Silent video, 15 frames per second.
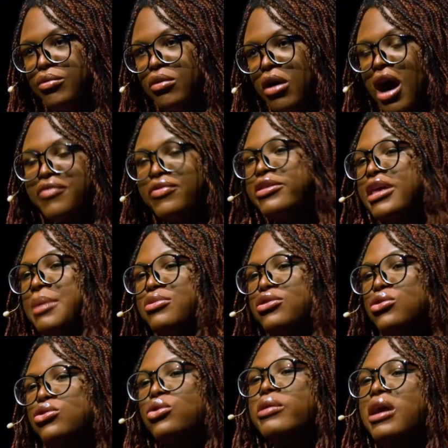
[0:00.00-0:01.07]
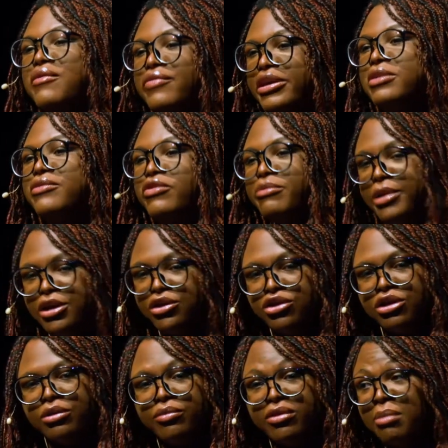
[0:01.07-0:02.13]
oftentimes just don't have the
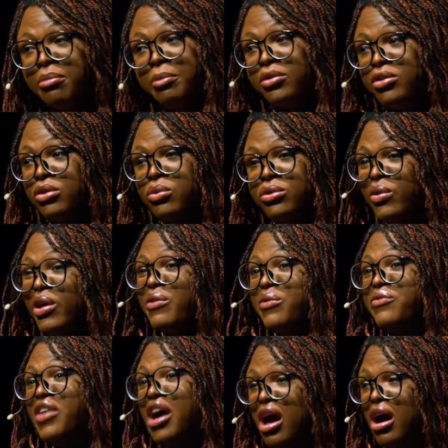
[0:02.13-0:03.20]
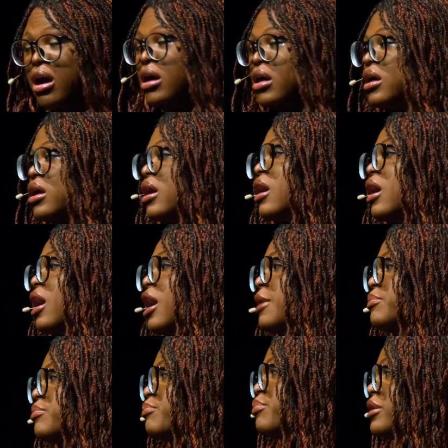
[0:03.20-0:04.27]
information. Some people do and don't give a
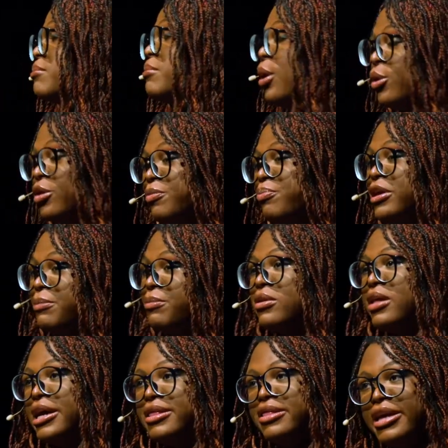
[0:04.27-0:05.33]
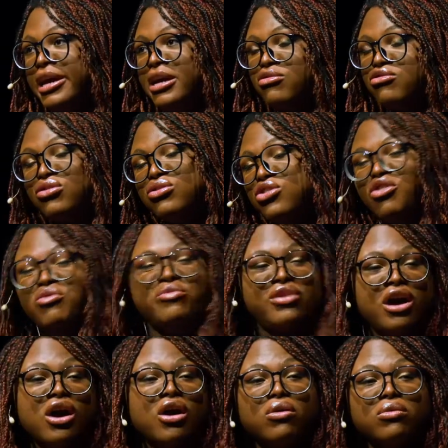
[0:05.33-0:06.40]
fuck. But most people, I think, just don't
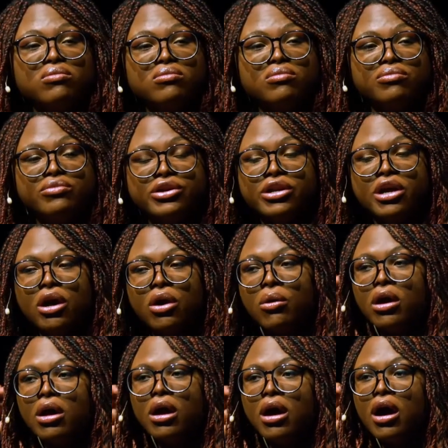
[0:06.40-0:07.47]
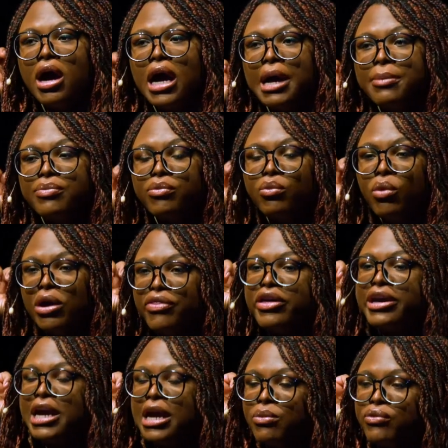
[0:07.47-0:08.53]
know, you know? One
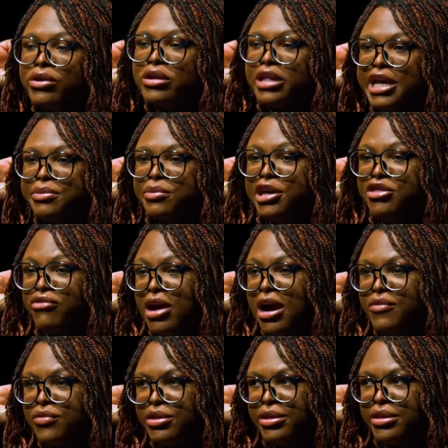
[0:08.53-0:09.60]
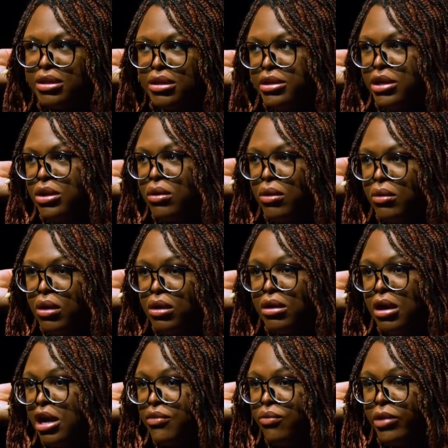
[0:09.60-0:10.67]
thing I realized when I traveled is that, you know, a
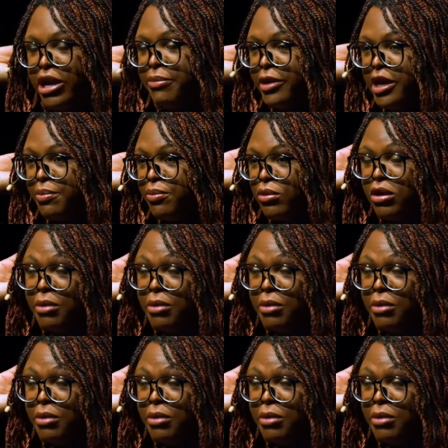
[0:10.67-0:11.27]
lot of white people